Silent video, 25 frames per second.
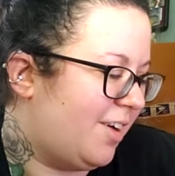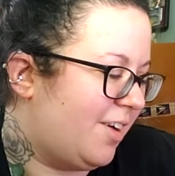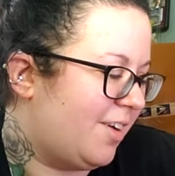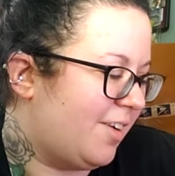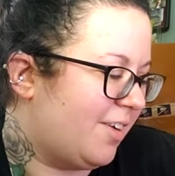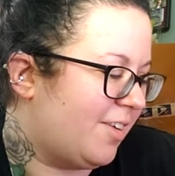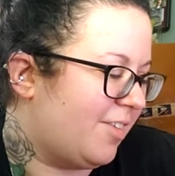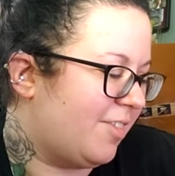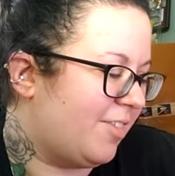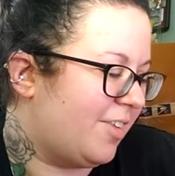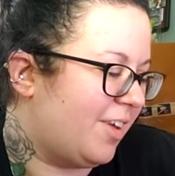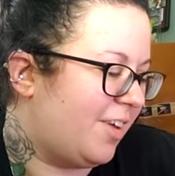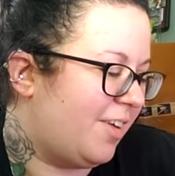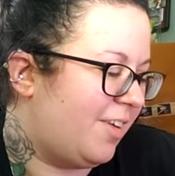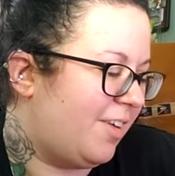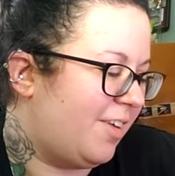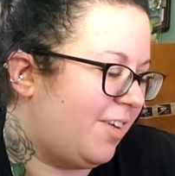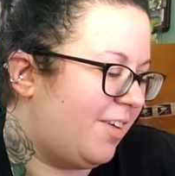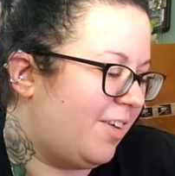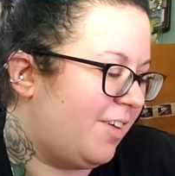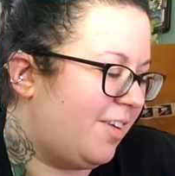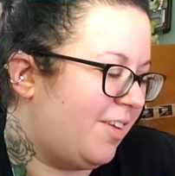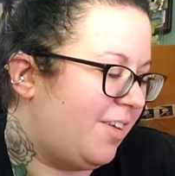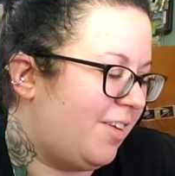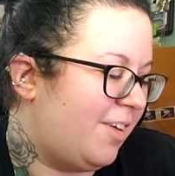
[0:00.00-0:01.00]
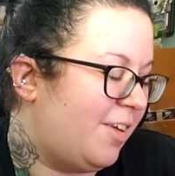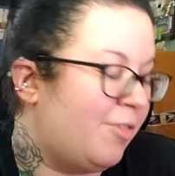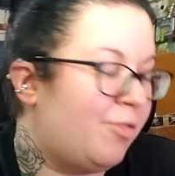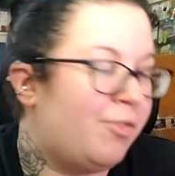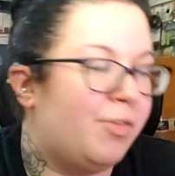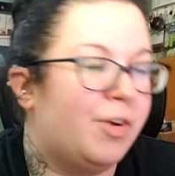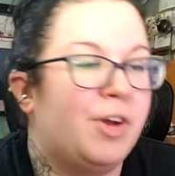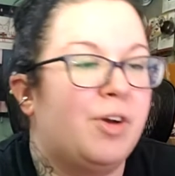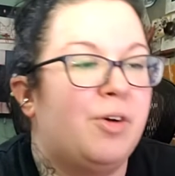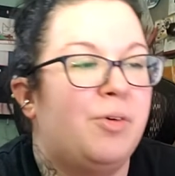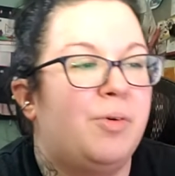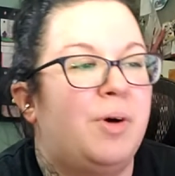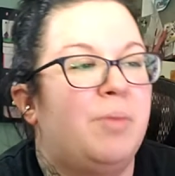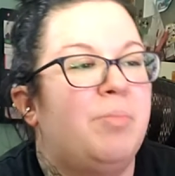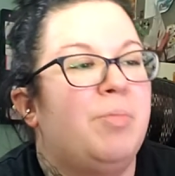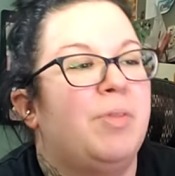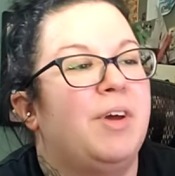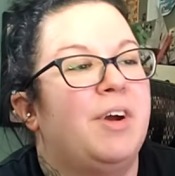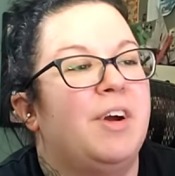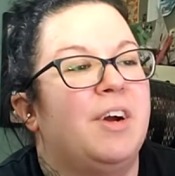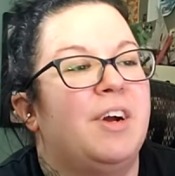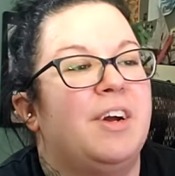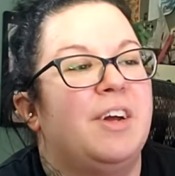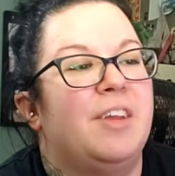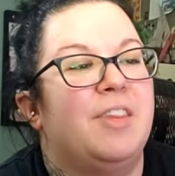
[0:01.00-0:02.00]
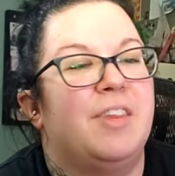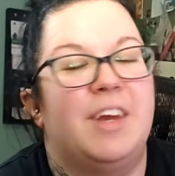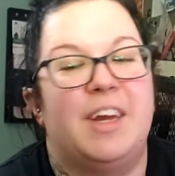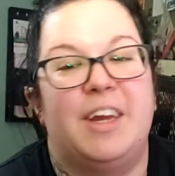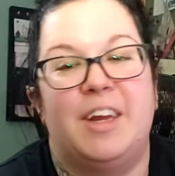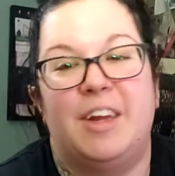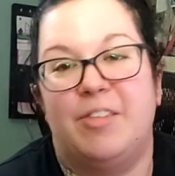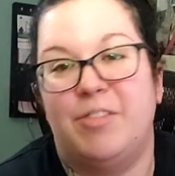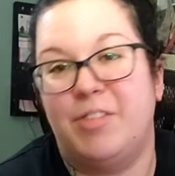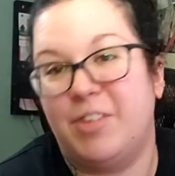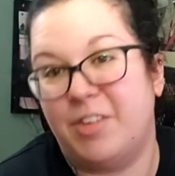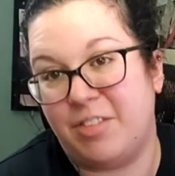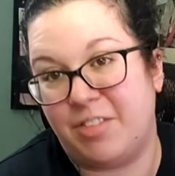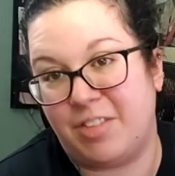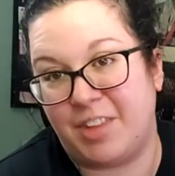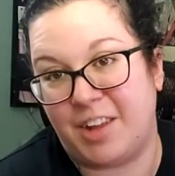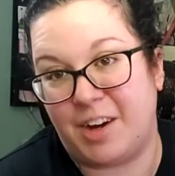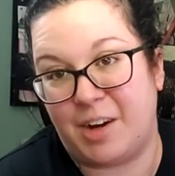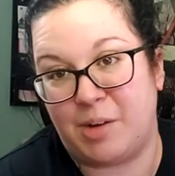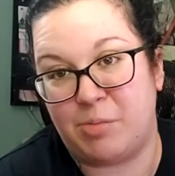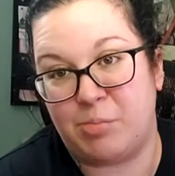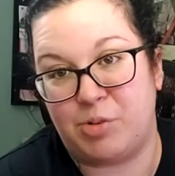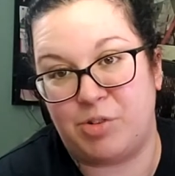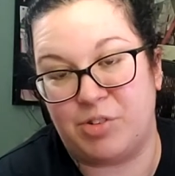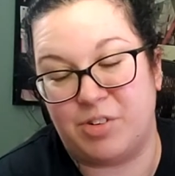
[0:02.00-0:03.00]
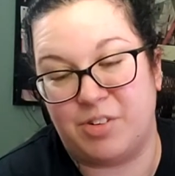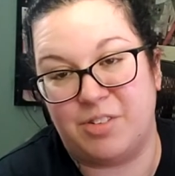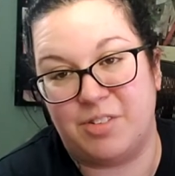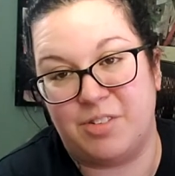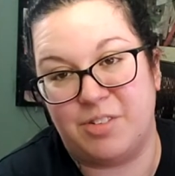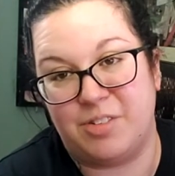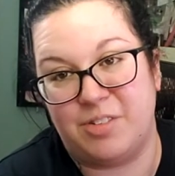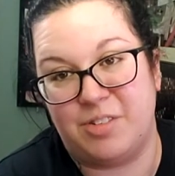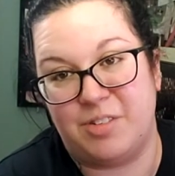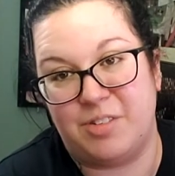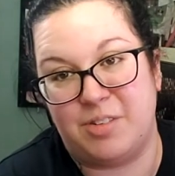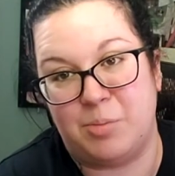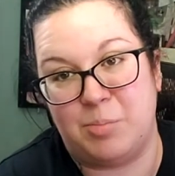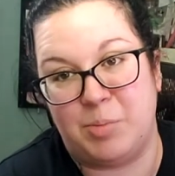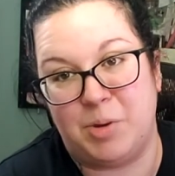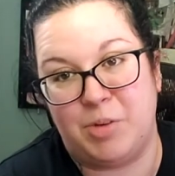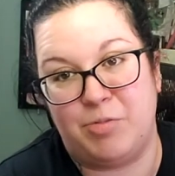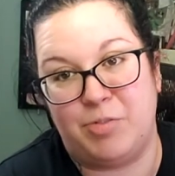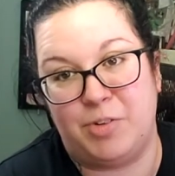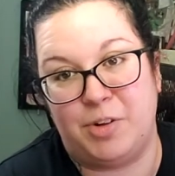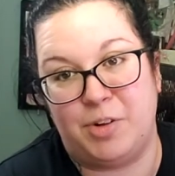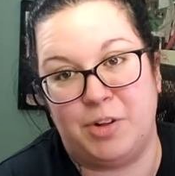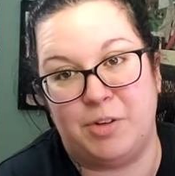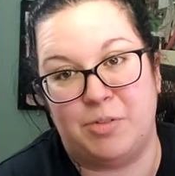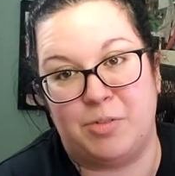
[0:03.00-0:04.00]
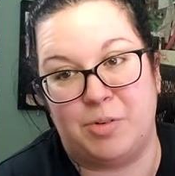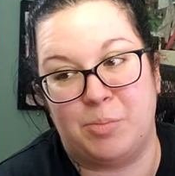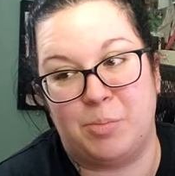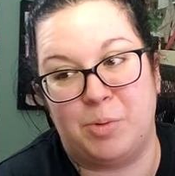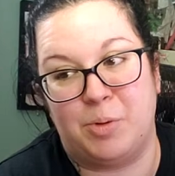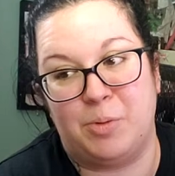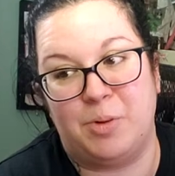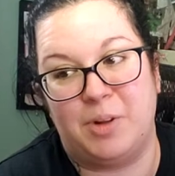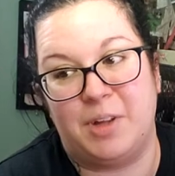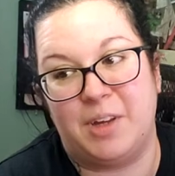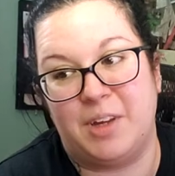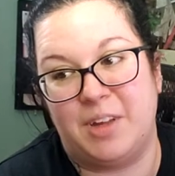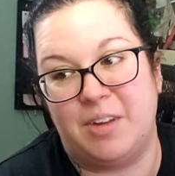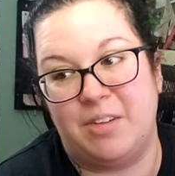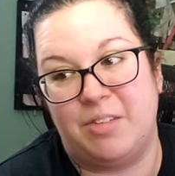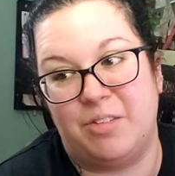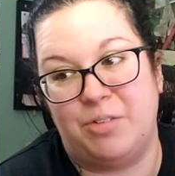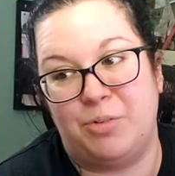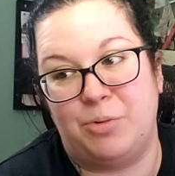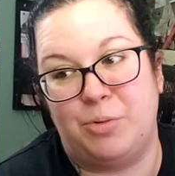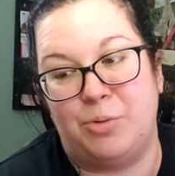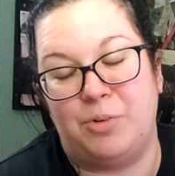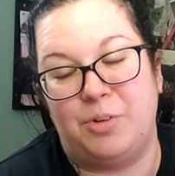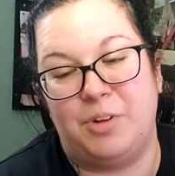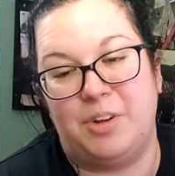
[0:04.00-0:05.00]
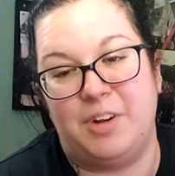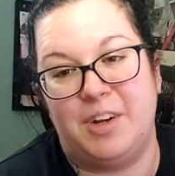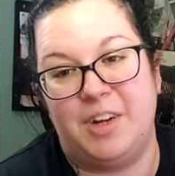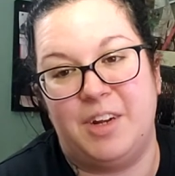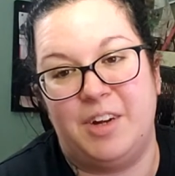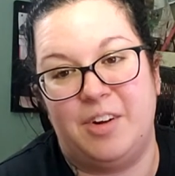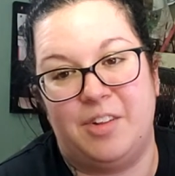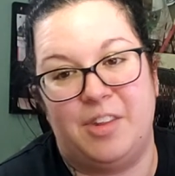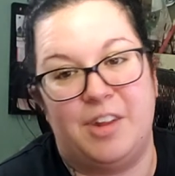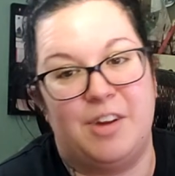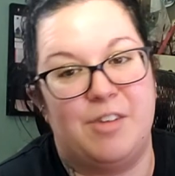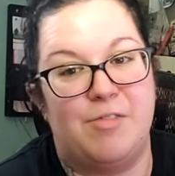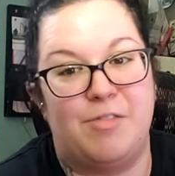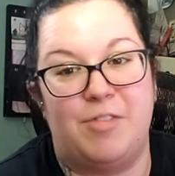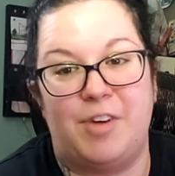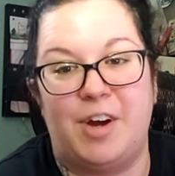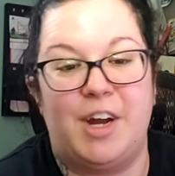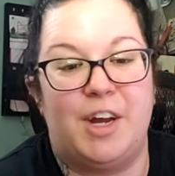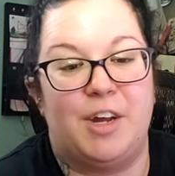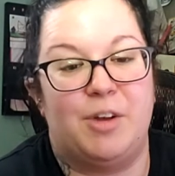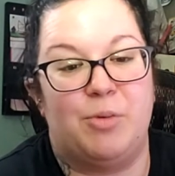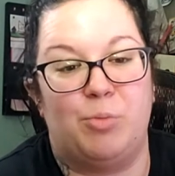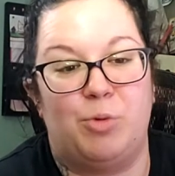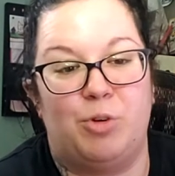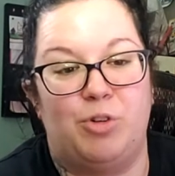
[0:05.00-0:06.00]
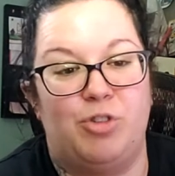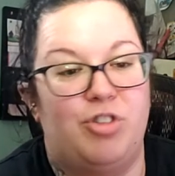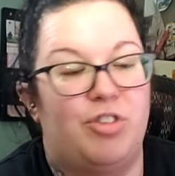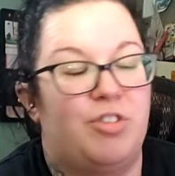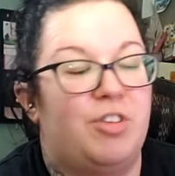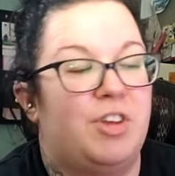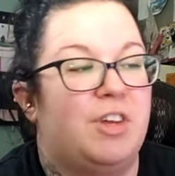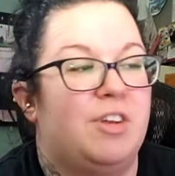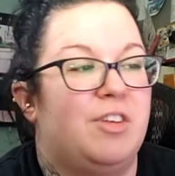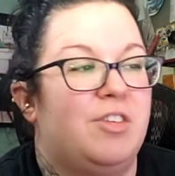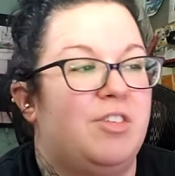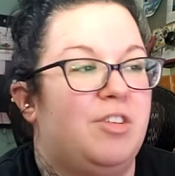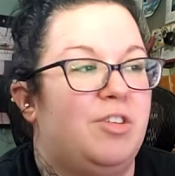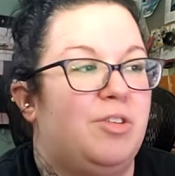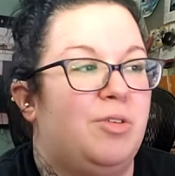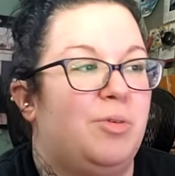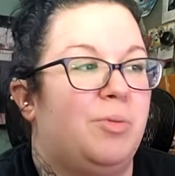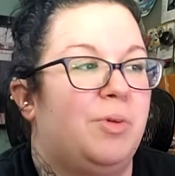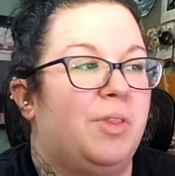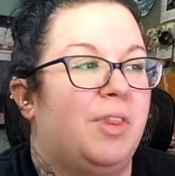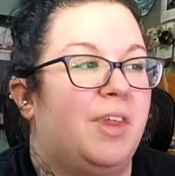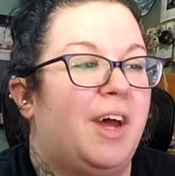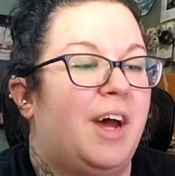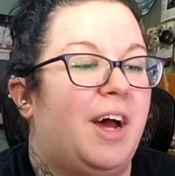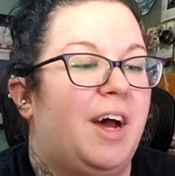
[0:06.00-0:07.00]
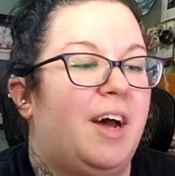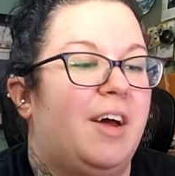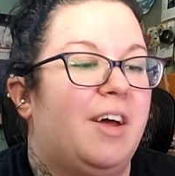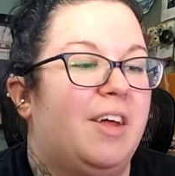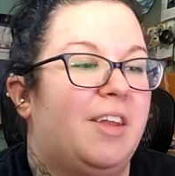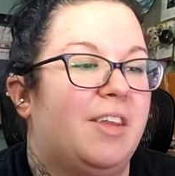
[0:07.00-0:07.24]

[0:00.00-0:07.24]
Because if we go up there and they give us the option to be fully remote like his school did here, then fine, we'll just continue with that,